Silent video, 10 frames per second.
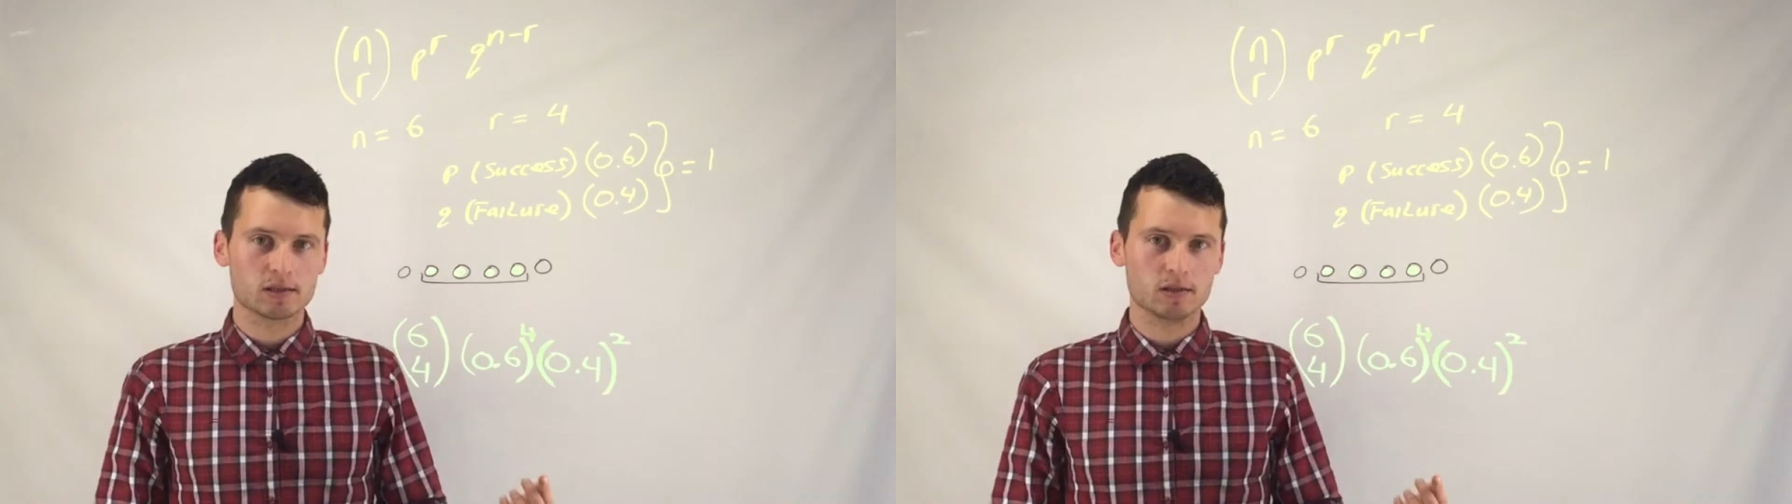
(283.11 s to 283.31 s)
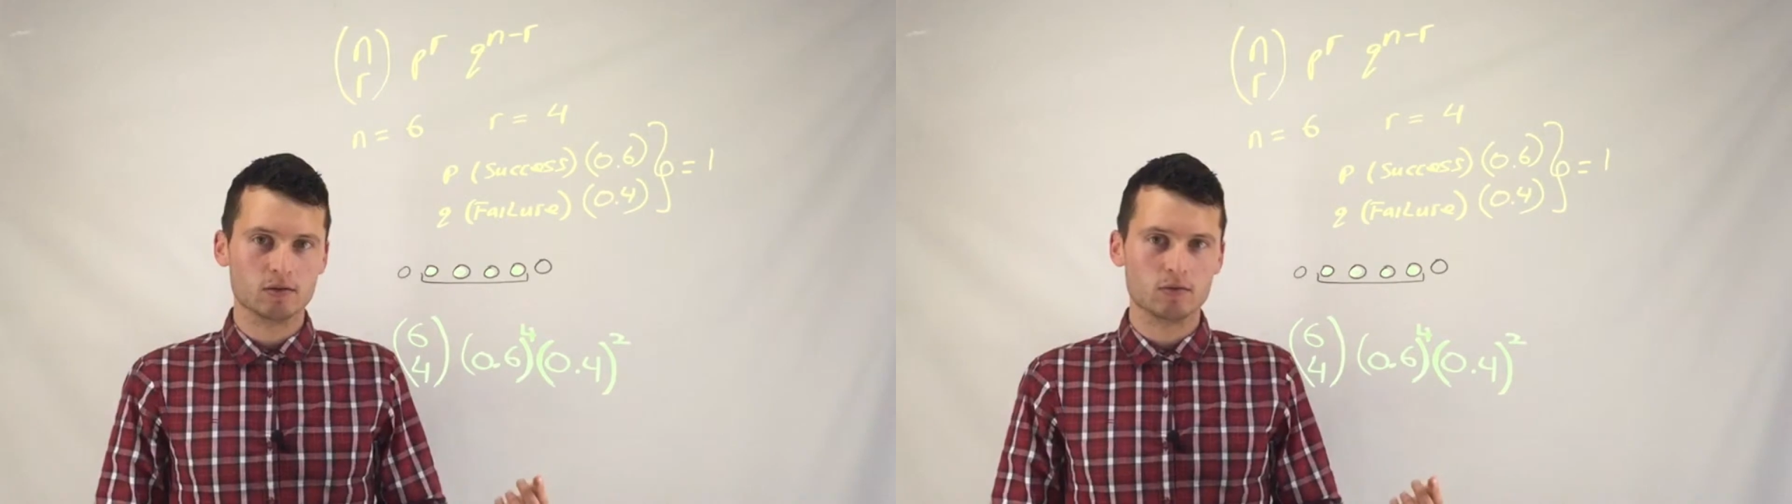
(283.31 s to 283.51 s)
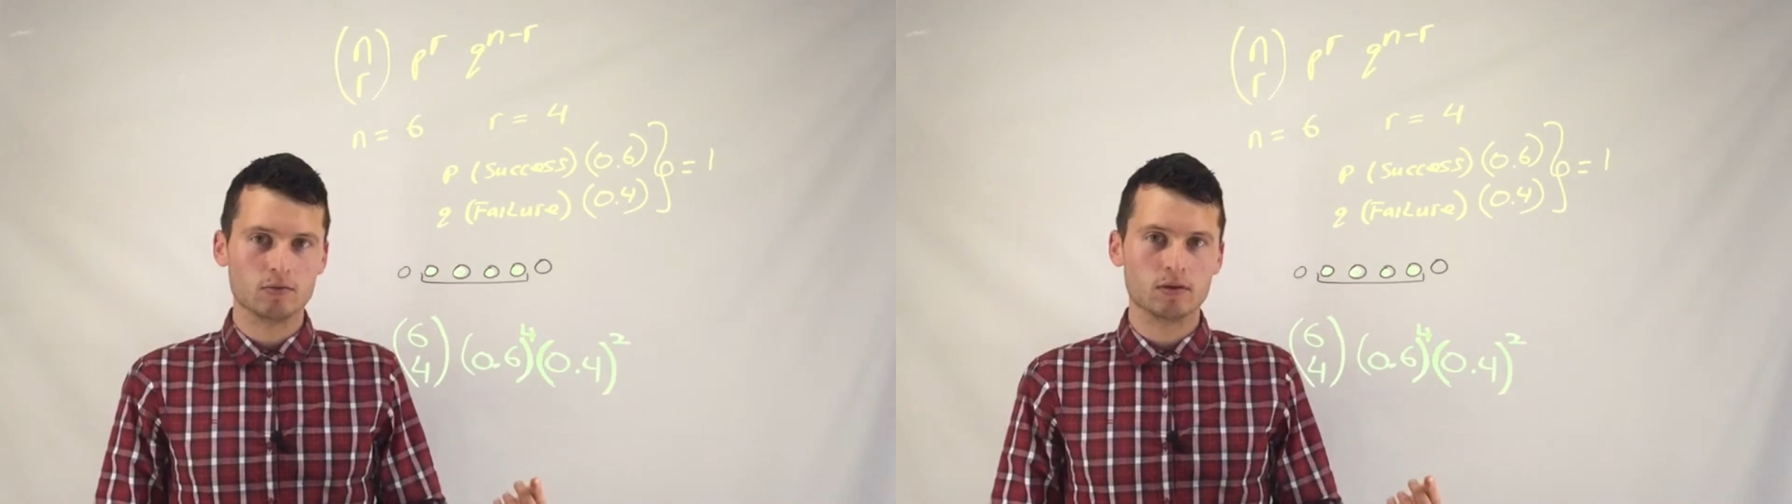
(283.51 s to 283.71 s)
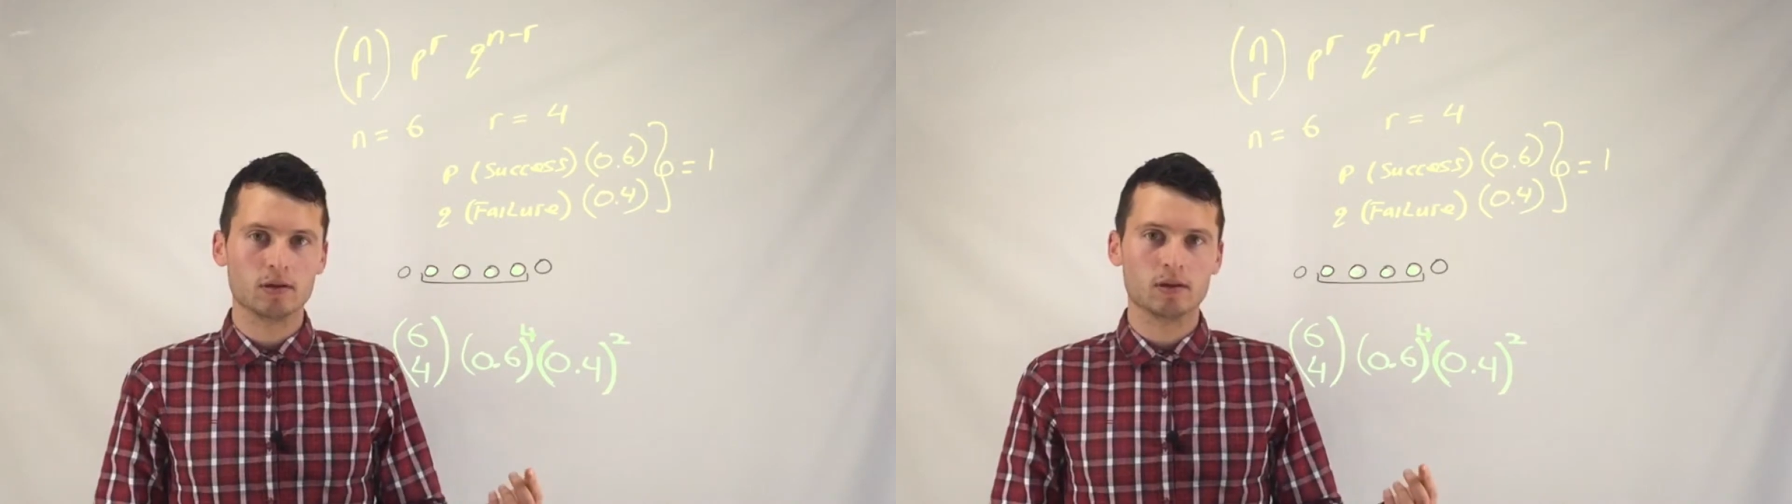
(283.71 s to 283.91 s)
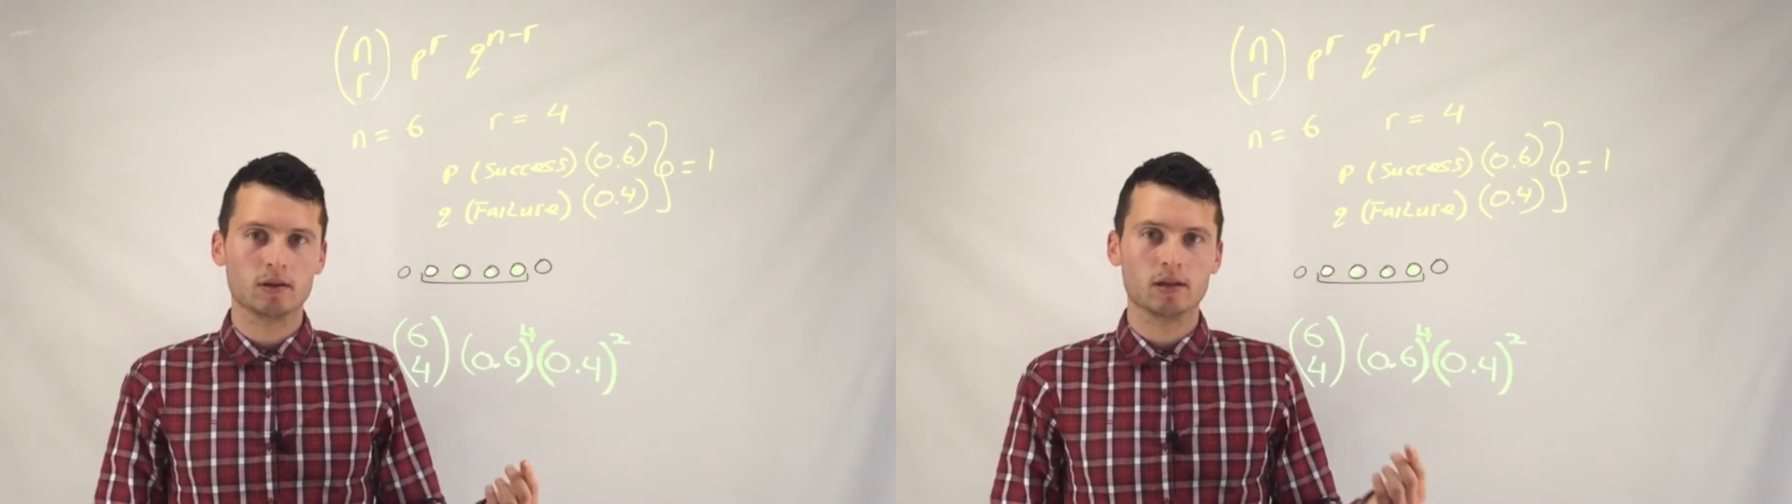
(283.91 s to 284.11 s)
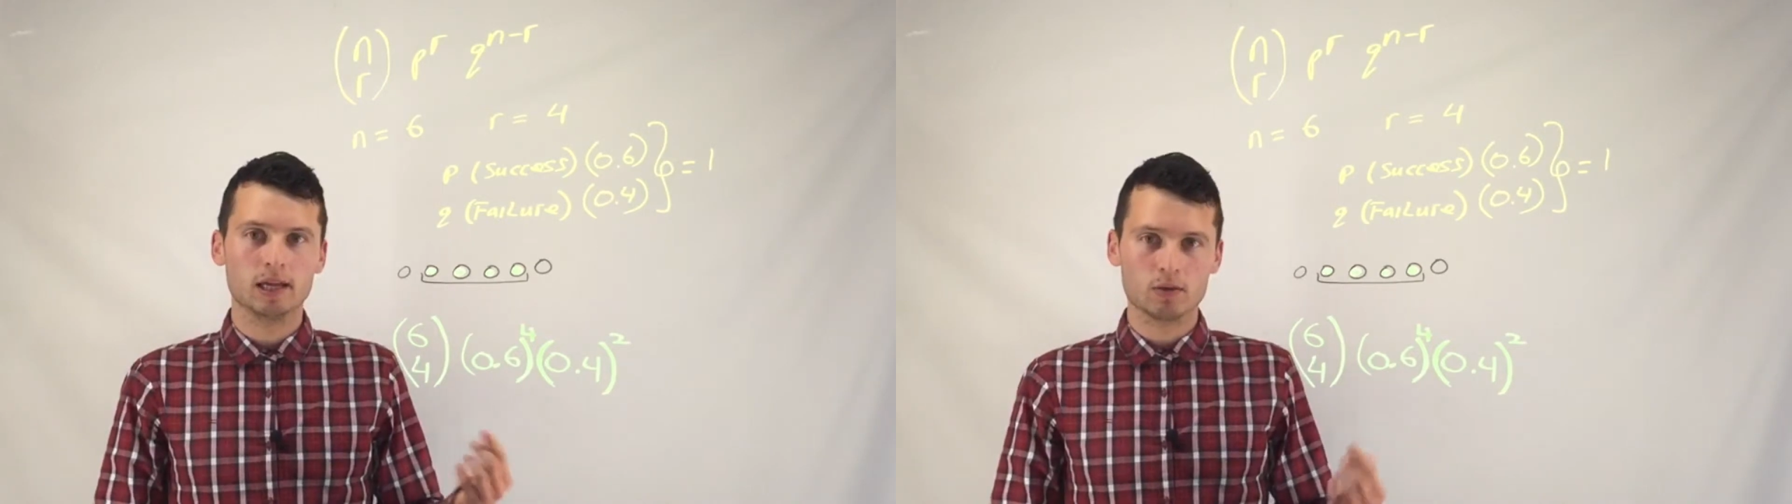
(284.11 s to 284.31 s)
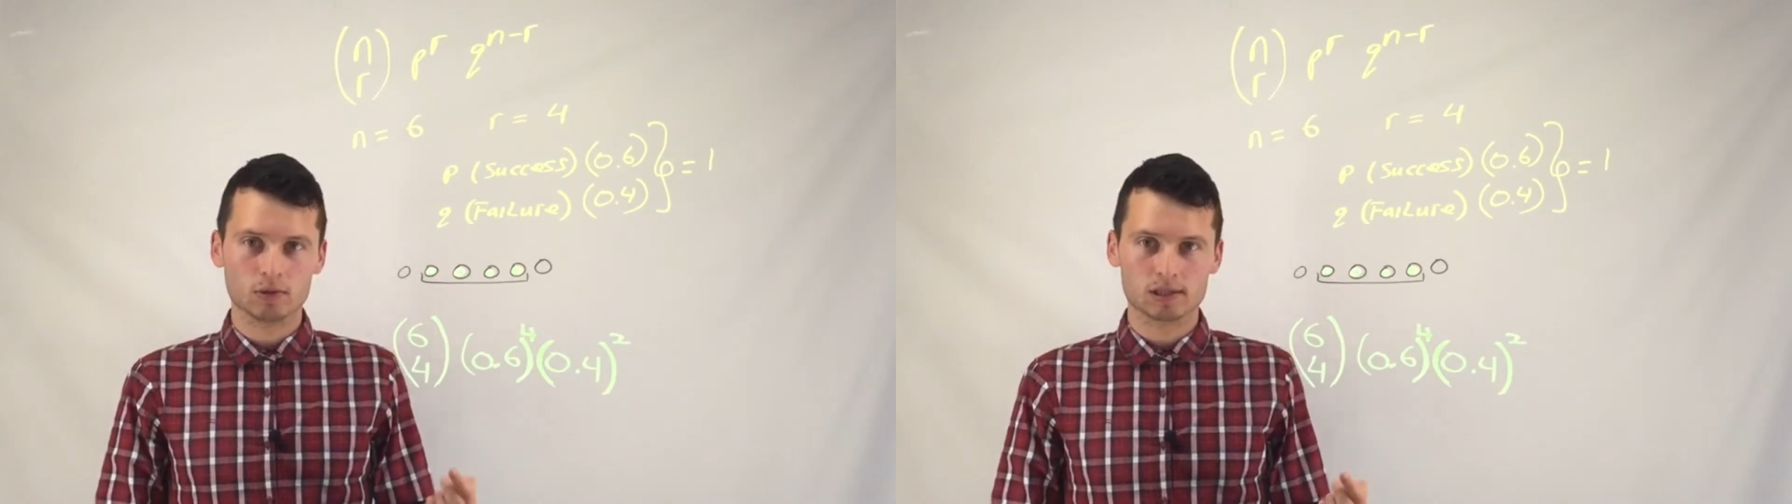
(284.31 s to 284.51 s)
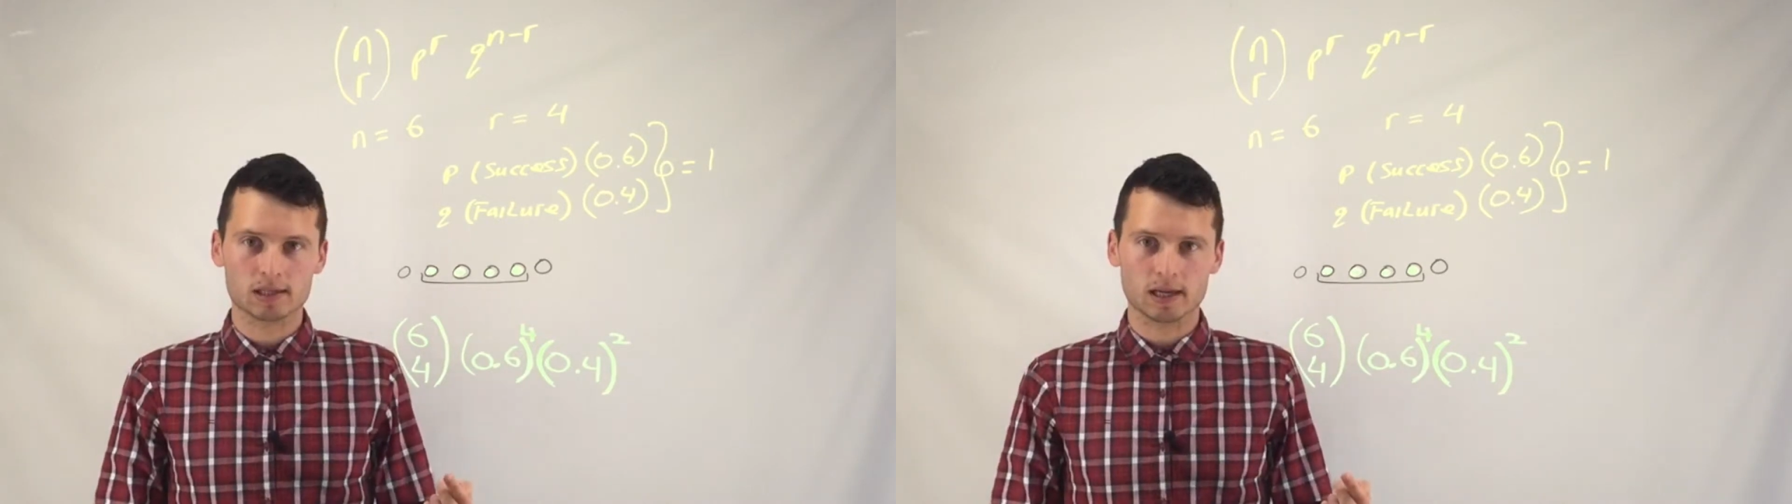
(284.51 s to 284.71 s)
2
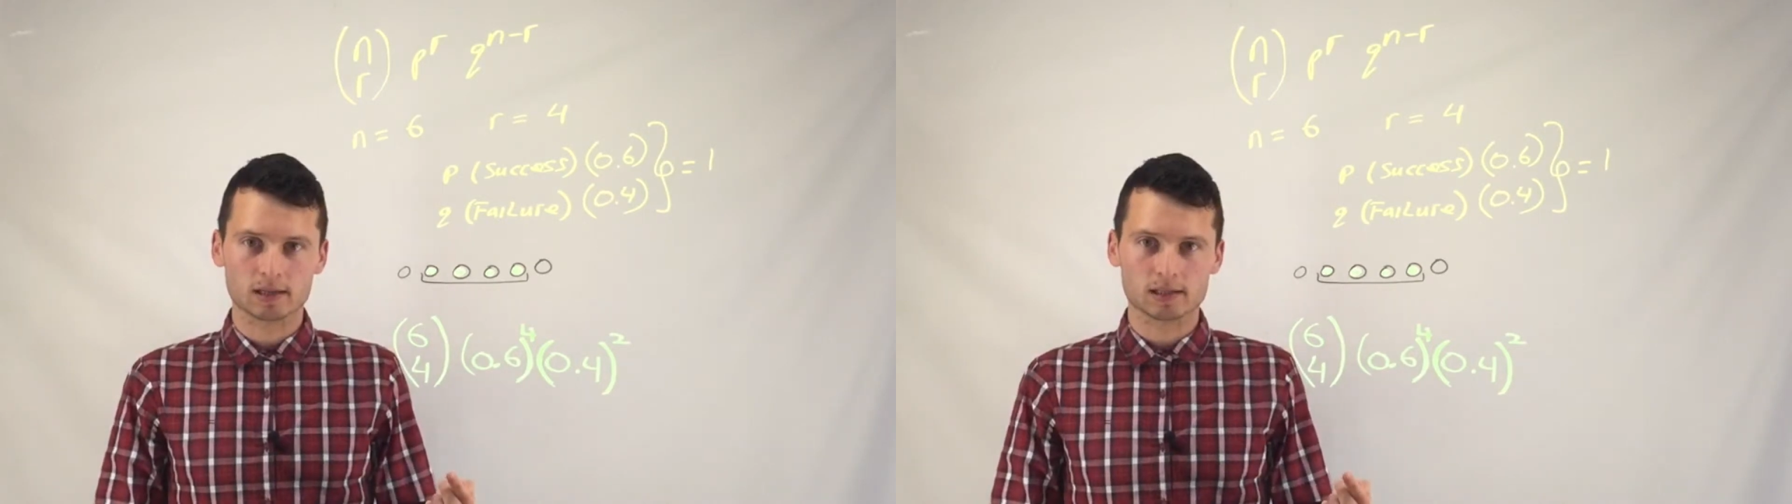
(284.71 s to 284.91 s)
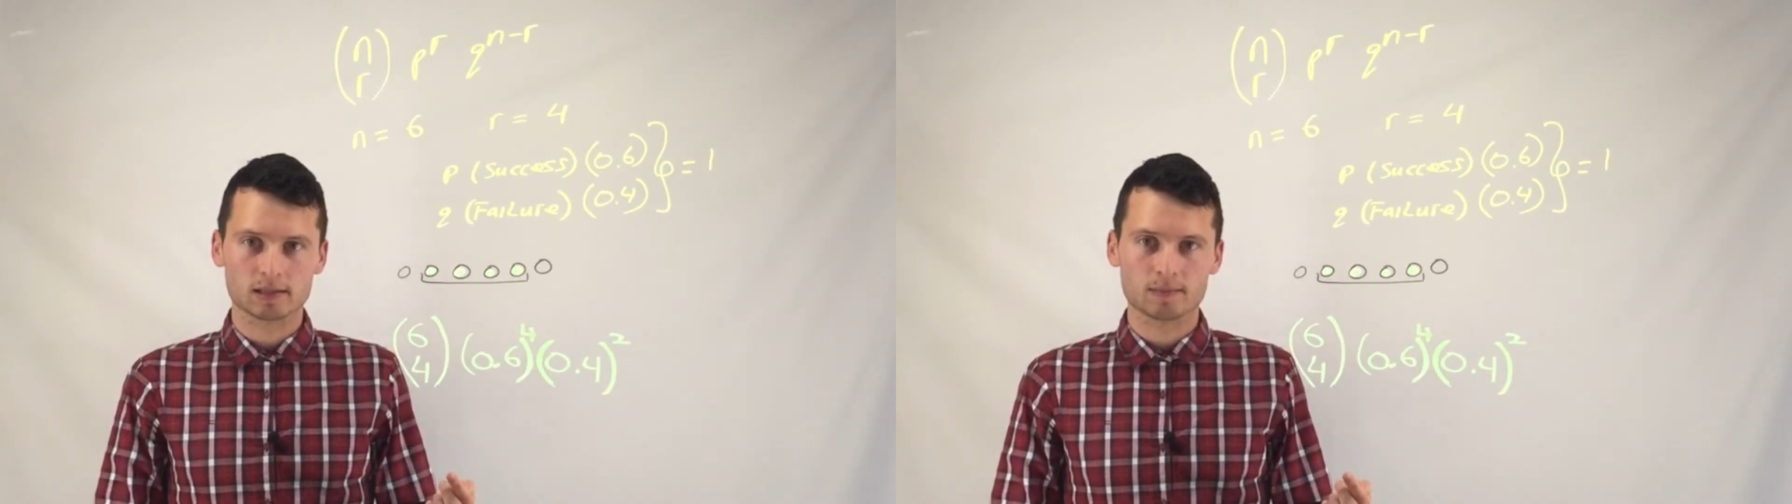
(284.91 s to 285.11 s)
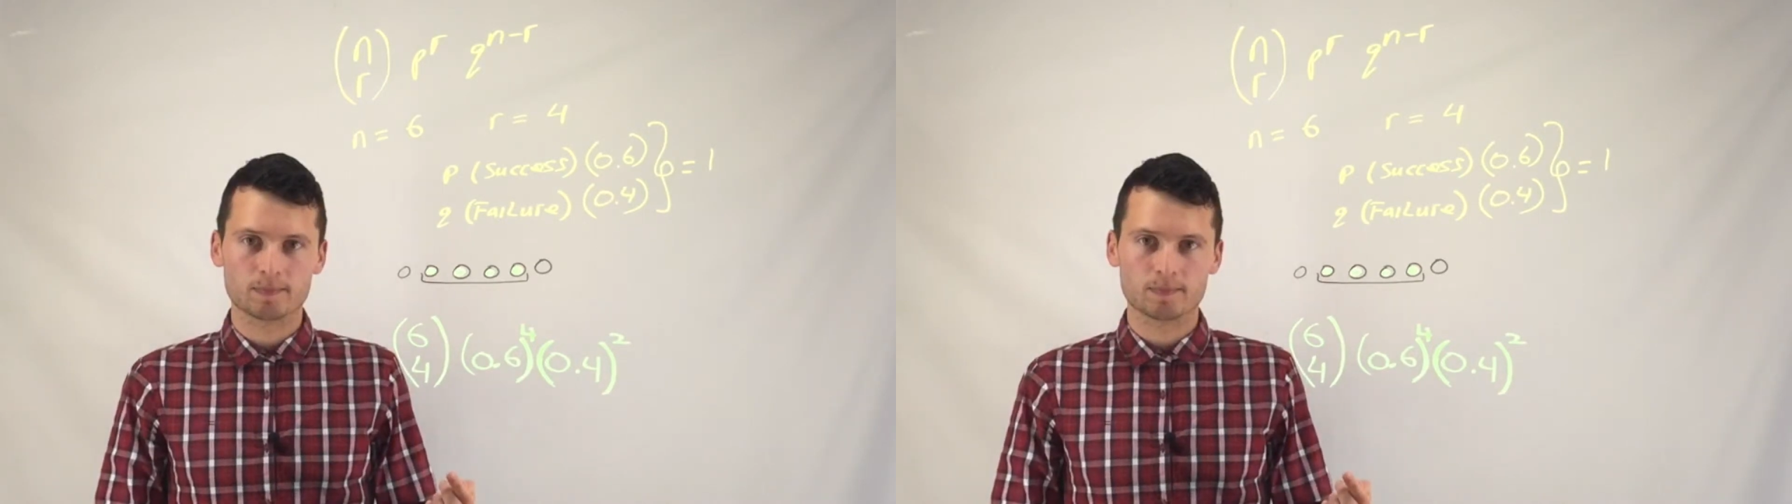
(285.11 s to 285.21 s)
equals 6.